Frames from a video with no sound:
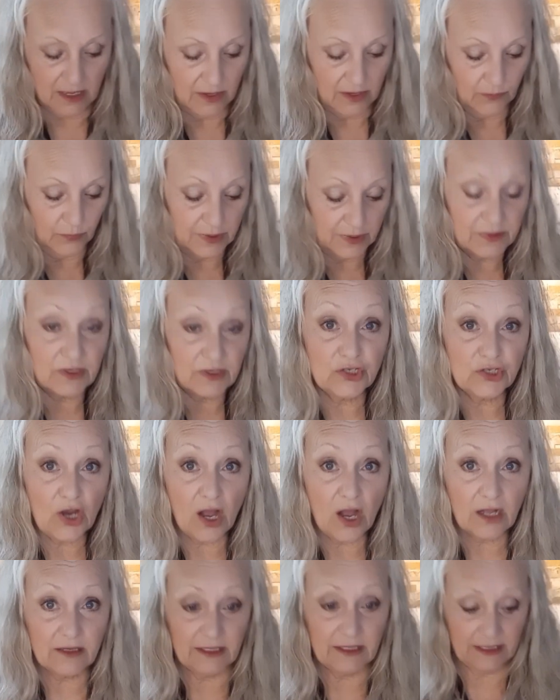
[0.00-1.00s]
With the
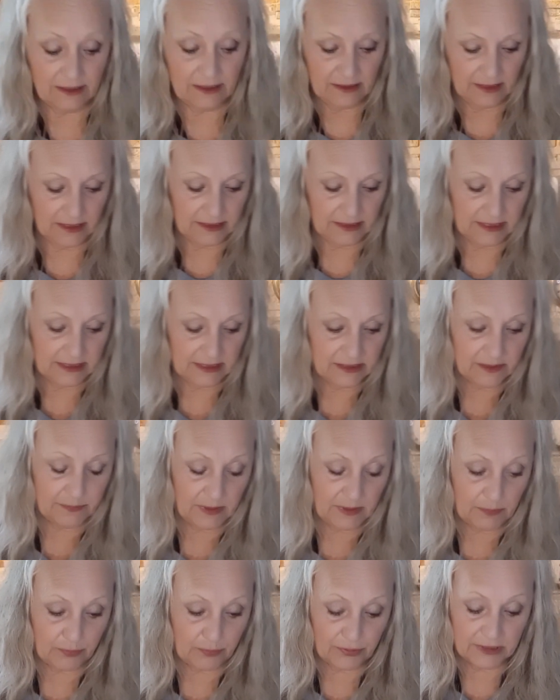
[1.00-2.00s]
chocolate, it needs to
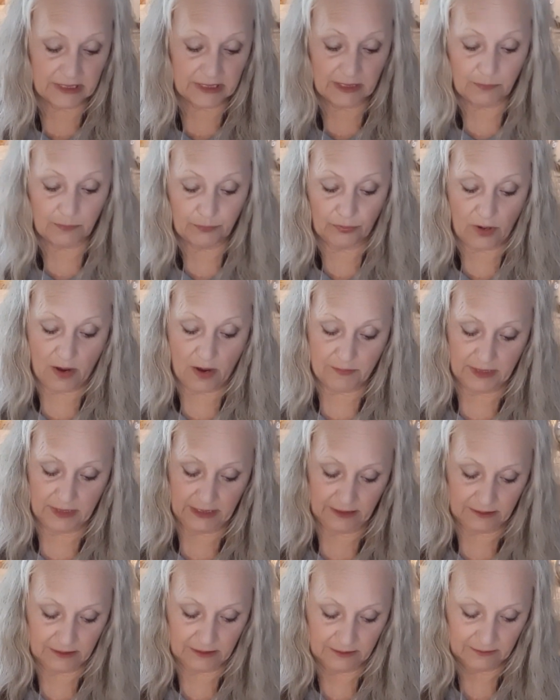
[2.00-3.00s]
be pretty
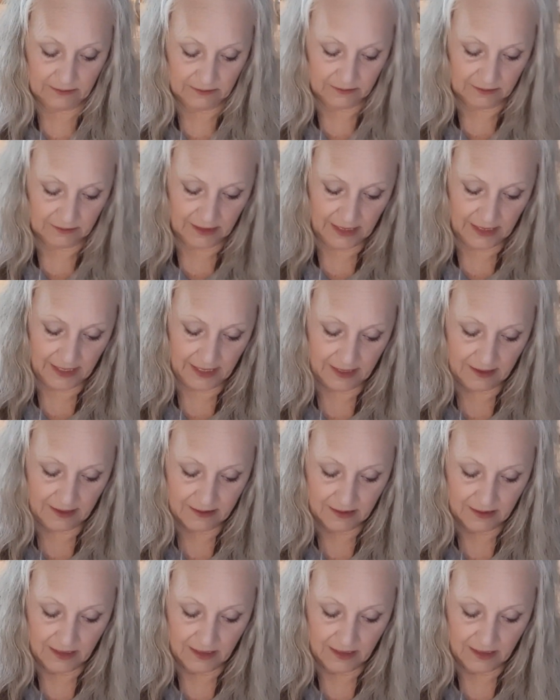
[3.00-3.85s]
prominent, okay?